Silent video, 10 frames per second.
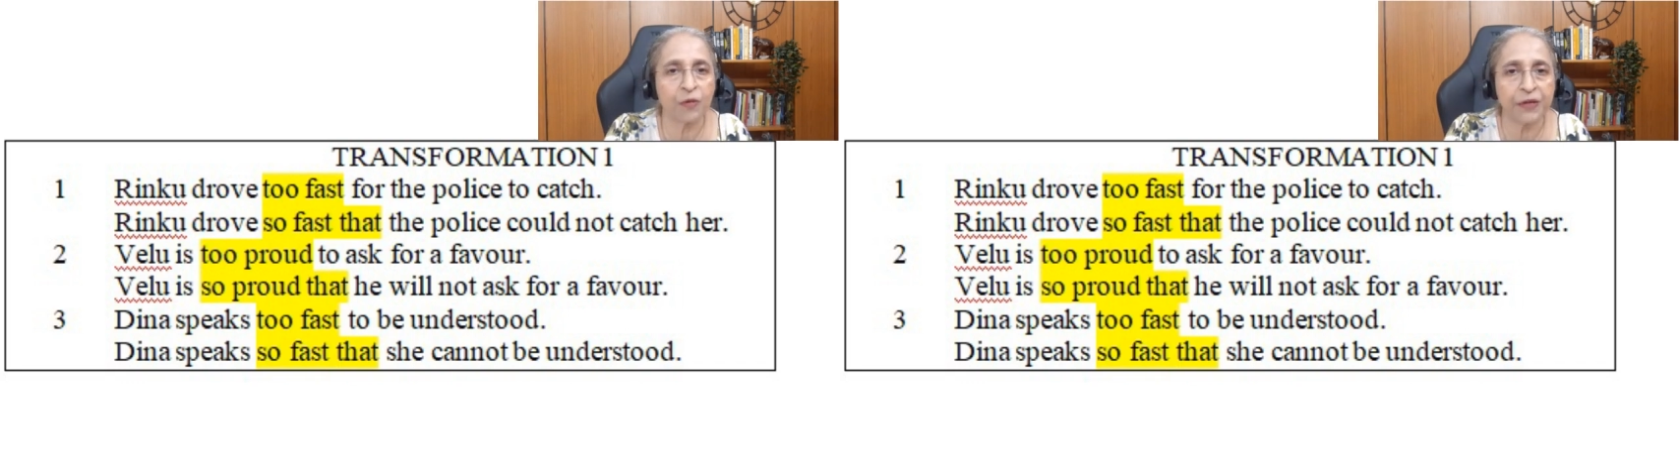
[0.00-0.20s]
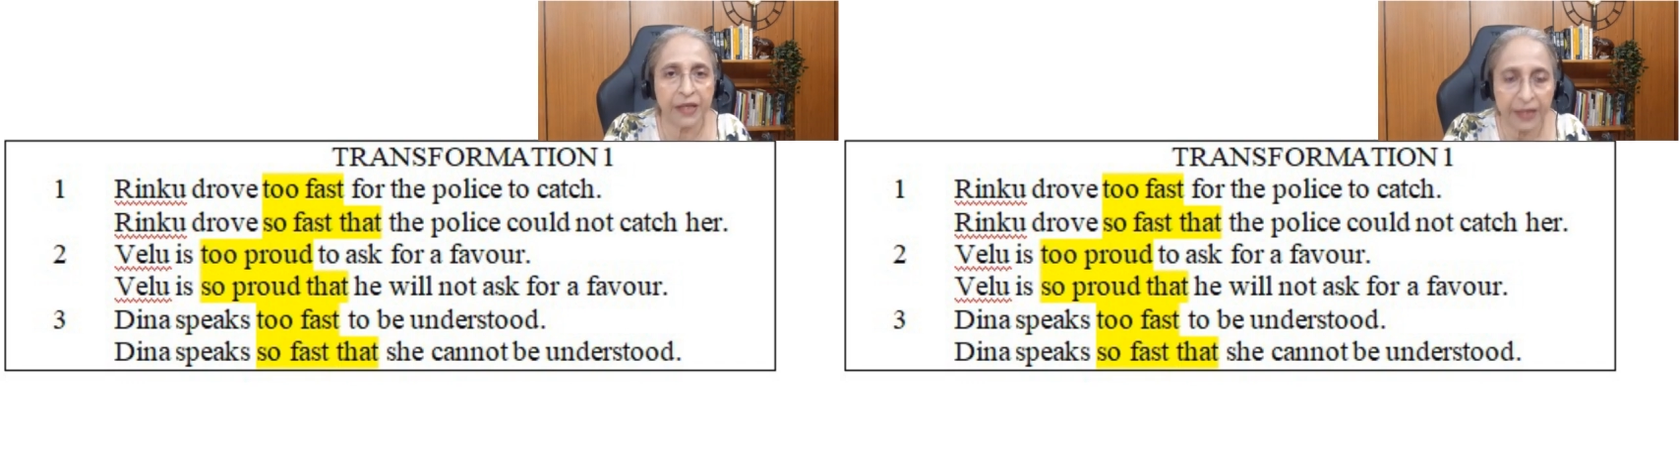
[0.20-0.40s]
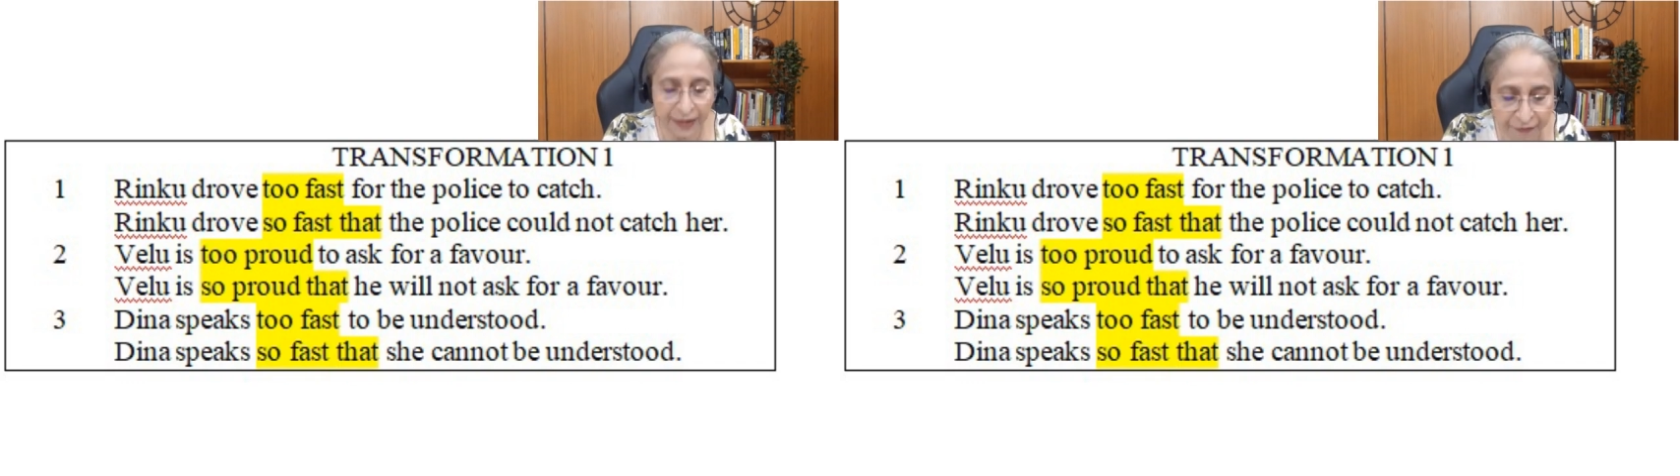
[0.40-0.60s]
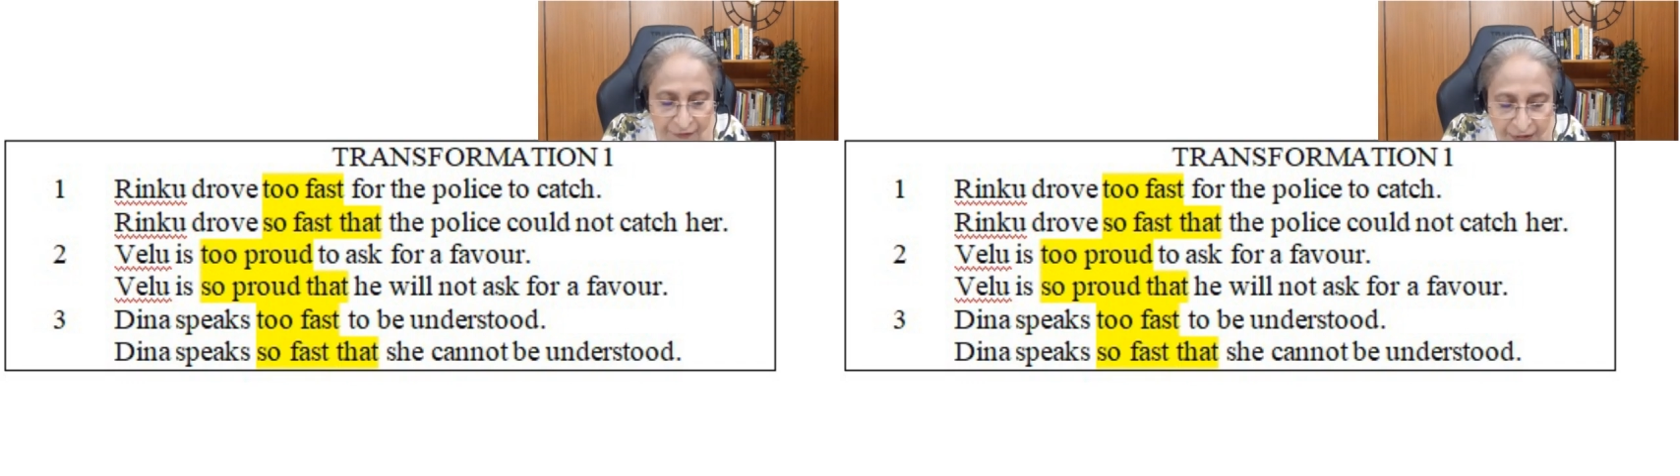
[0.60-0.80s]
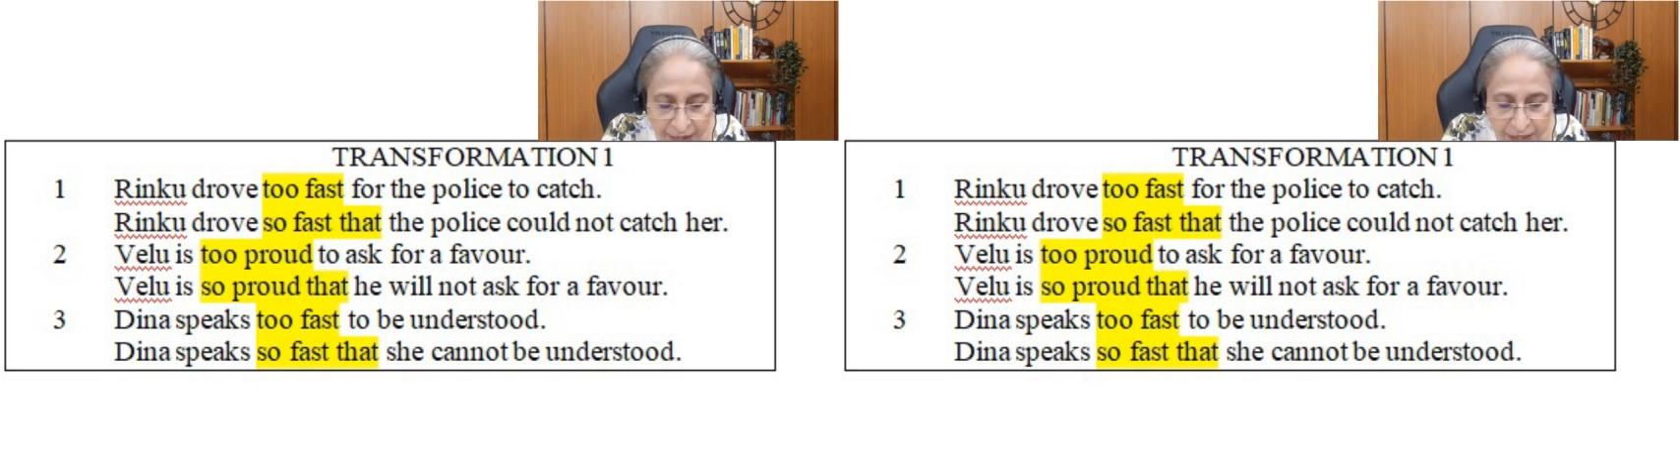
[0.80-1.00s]
the
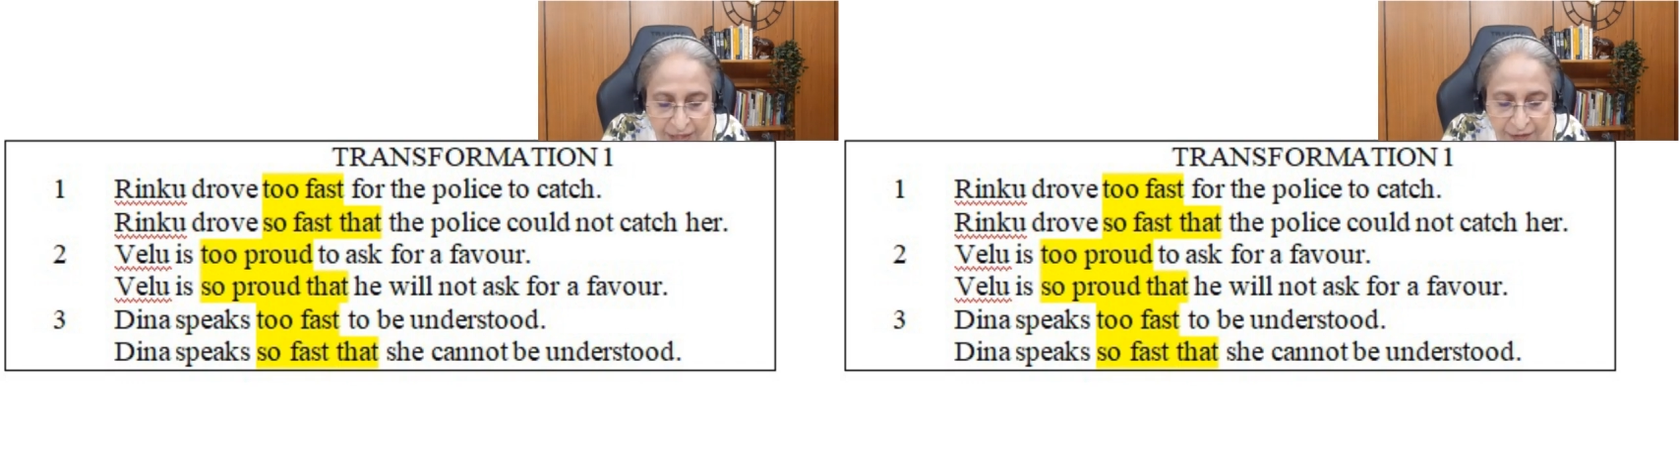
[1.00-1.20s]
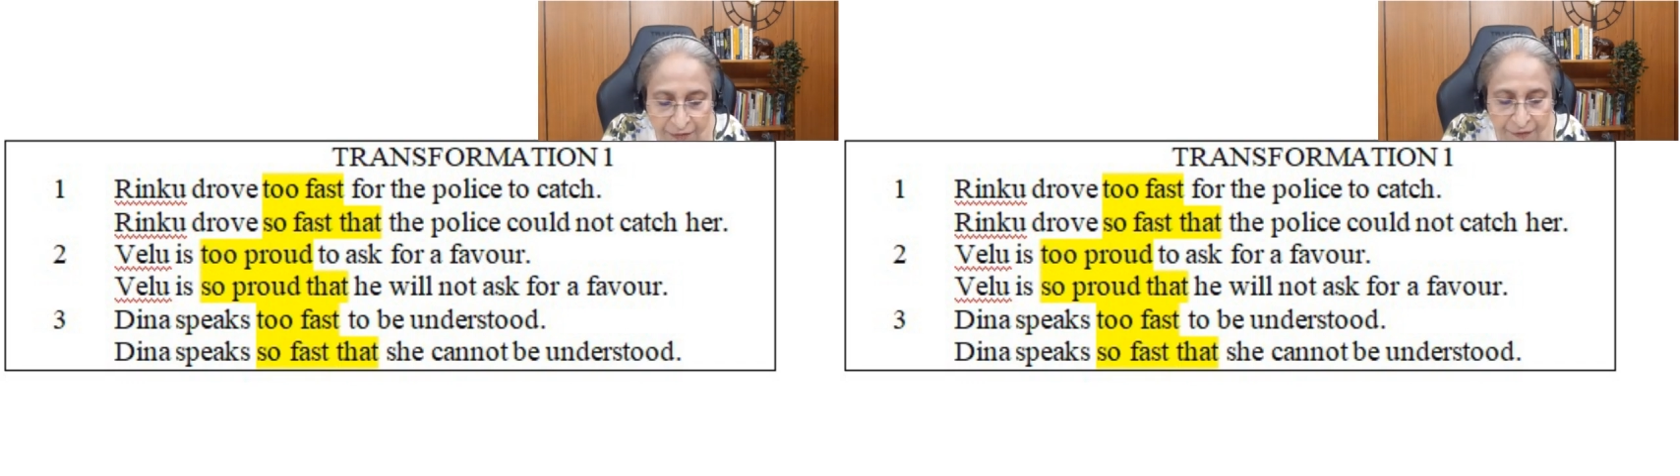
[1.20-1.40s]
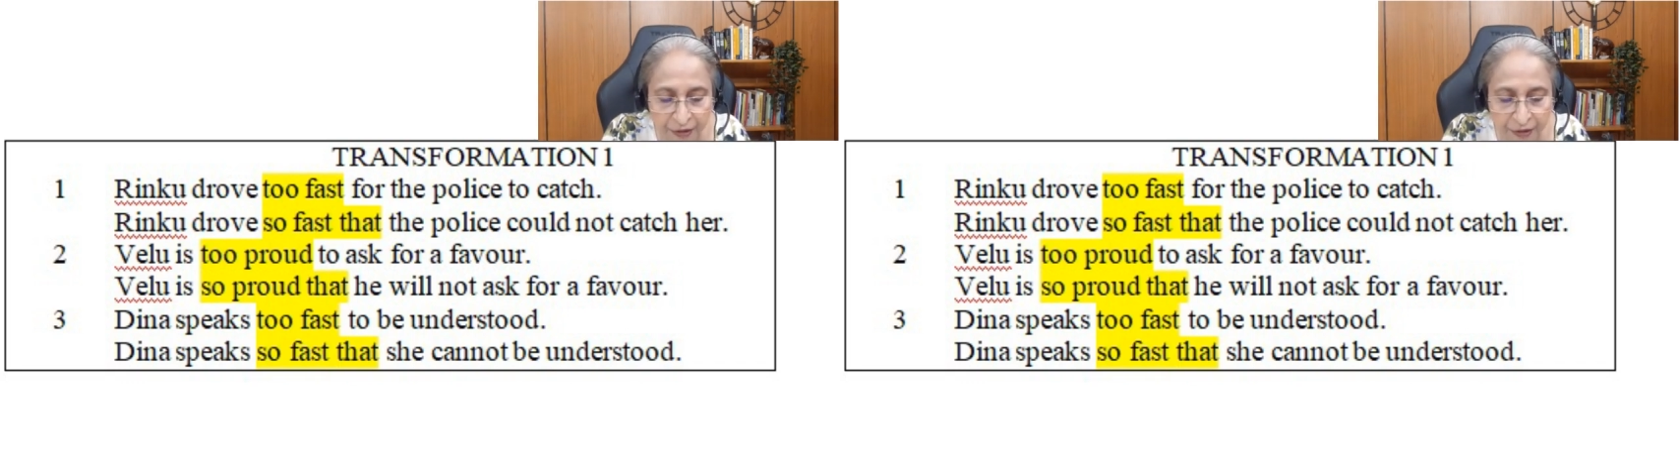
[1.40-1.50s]
infinitive.